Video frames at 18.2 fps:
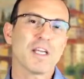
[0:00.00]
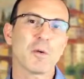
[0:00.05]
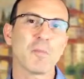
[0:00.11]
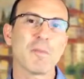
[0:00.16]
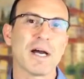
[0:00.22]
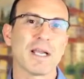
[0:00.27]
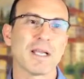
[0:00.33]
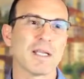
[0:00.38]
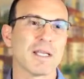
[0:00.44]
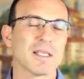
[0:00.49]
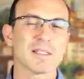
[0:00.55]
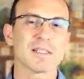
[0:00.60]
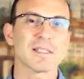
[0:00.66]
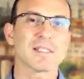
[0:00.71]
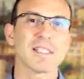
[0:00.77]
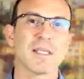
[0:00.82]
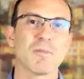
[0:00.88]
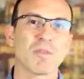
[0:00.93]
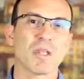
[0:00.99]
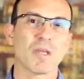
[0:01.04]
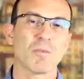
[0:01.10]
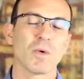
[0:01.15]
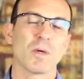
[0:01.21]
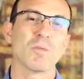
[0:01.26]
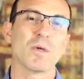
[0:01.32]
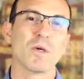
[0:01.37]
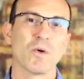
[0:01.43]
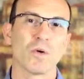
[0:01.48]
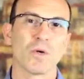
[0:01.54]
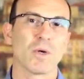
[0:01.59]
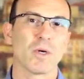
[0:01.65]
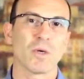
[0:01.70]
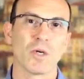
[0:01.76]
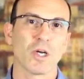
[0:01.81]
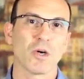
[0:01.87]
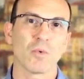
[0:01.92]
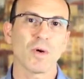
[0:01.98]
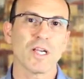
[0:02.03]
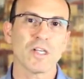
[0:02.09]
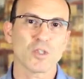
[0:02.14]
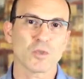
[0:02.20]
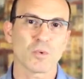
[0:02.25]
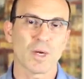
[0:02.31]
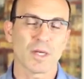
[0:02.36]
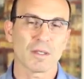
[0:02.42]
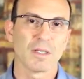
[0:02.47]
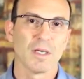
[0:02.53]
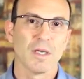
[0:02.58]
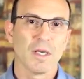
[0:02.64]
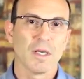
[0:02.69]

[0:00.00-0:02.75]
about it, it's the same thing when we go to a restaurant.